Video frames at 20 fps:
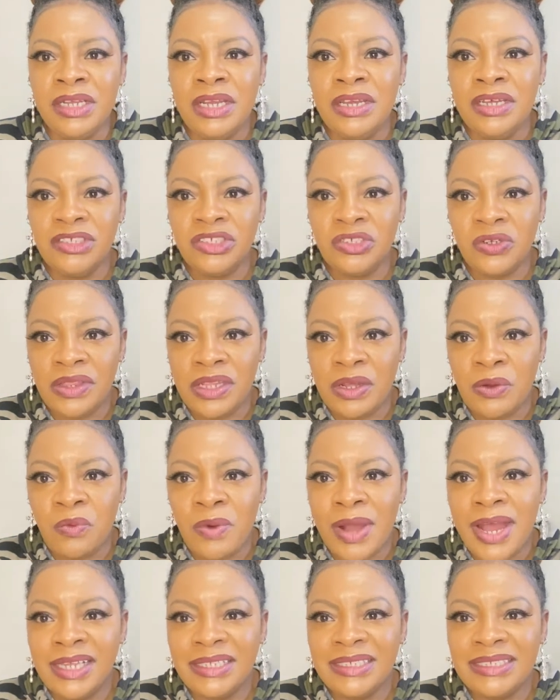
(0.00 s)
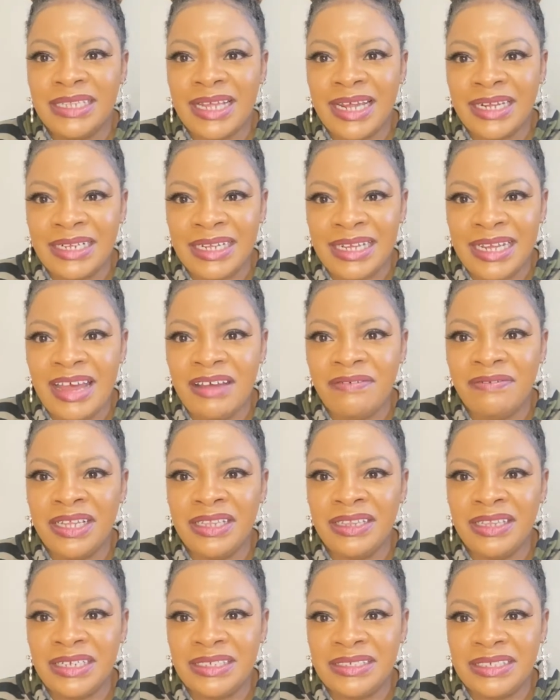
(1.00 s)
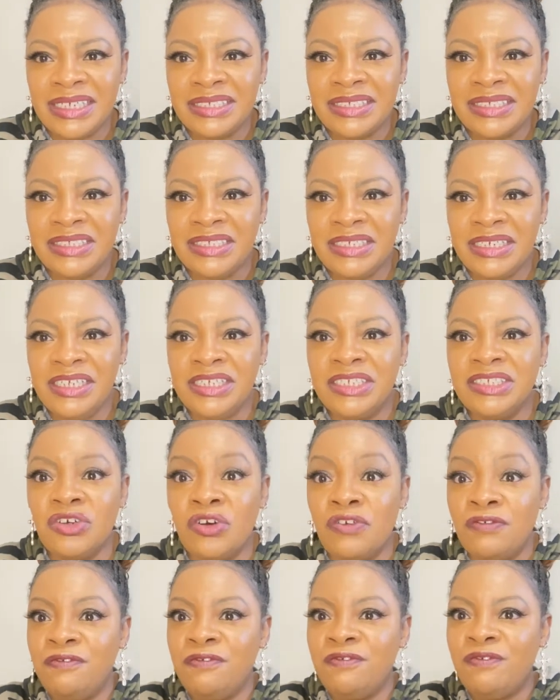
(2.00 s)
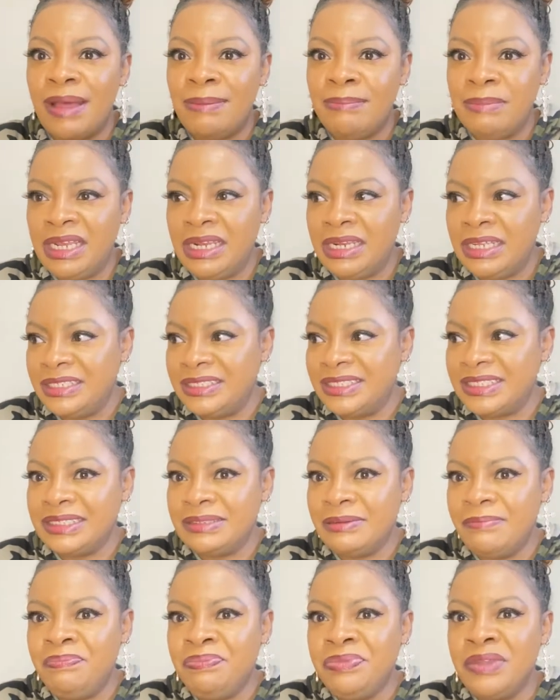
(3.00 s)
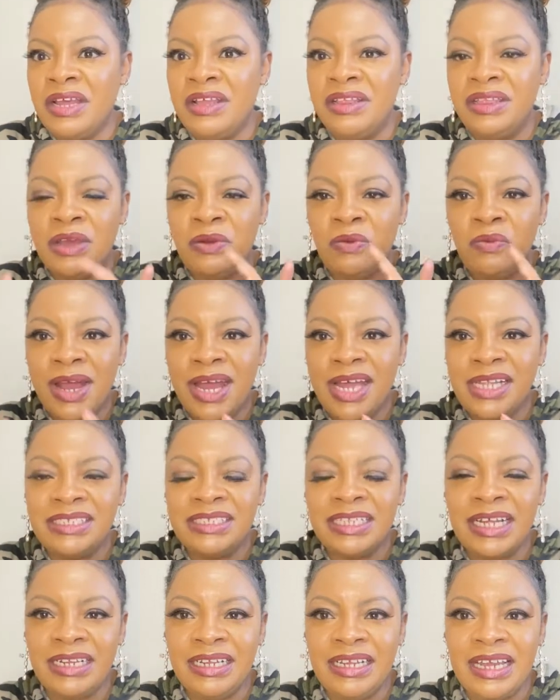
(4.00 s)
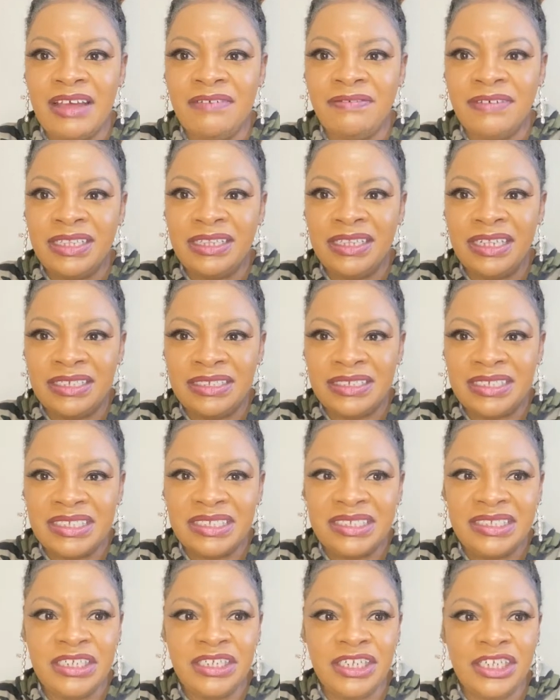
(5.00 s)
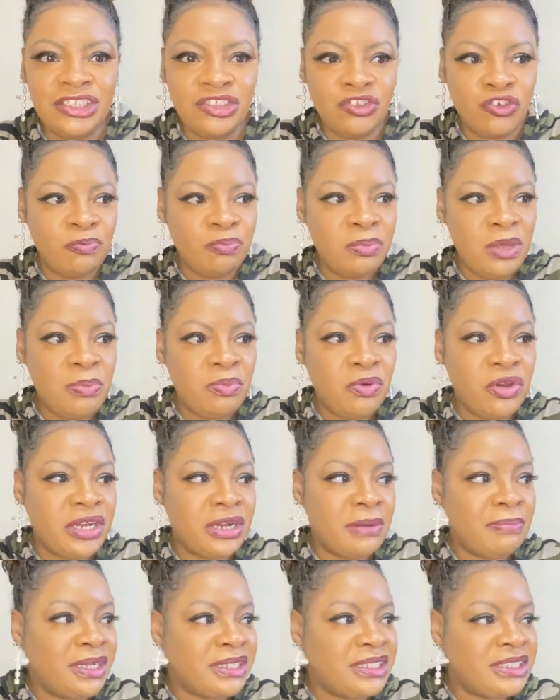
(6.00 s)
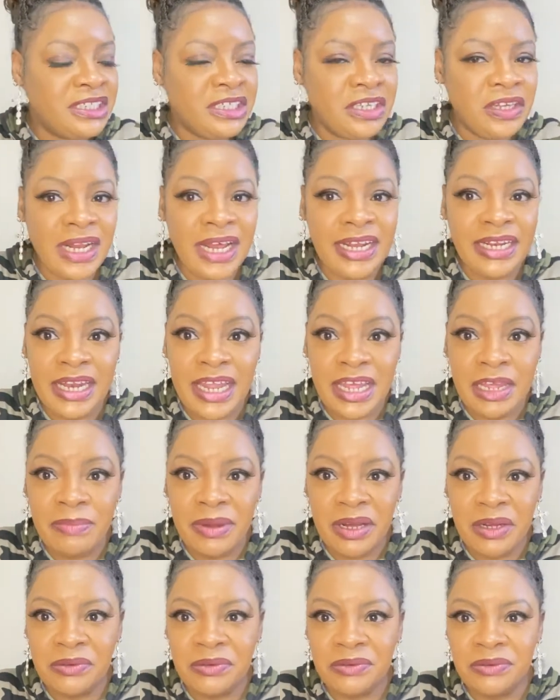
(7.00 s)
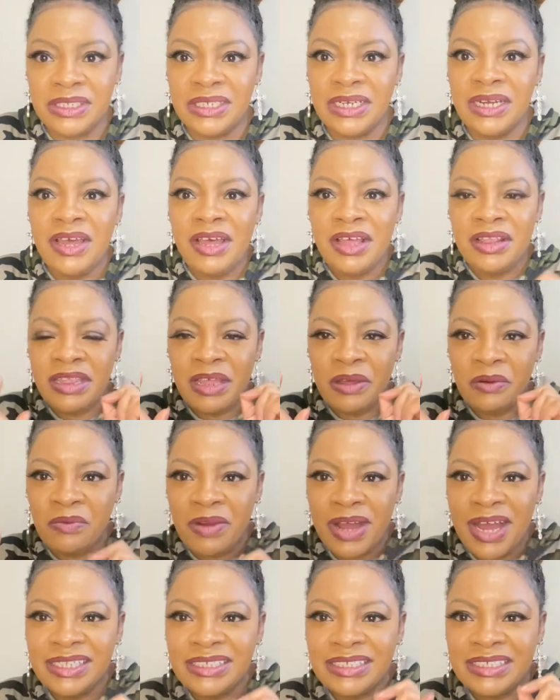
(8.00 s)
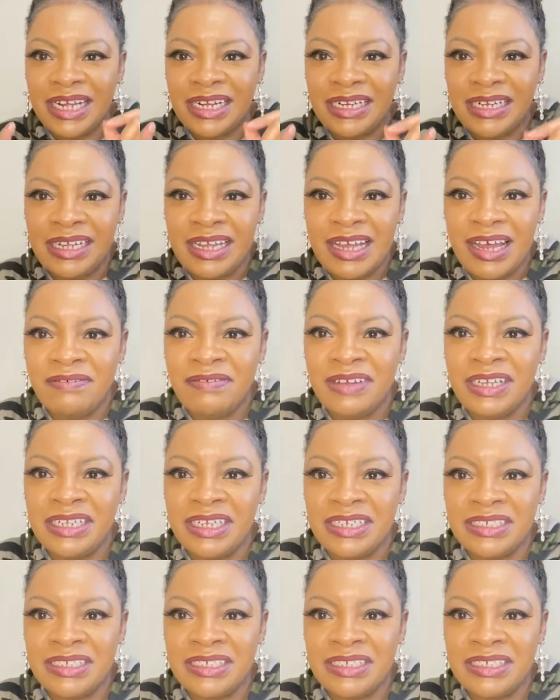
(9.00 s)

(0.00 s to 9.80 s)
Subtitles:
So the ones that govern the destinies of families, the ones that govern the destinies of people in a particular neighborhood, the ones that govern the